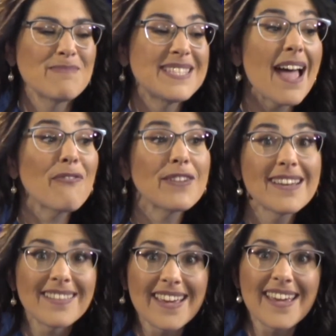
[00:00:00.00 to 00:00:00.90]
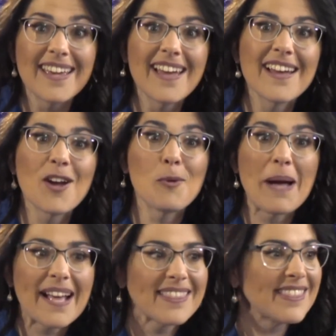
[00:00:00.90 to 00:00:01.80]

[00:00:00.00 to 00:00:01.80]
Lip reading: Definitely go back.